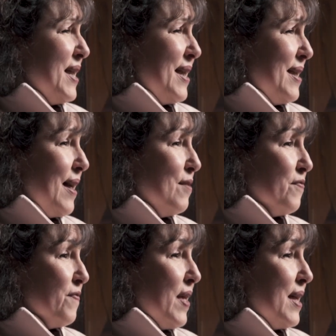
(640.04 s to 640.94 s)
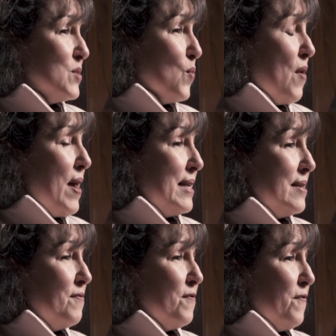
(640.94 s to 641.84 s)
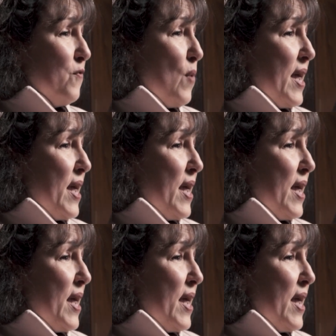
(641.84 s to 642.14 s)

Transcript: in love and where I lived for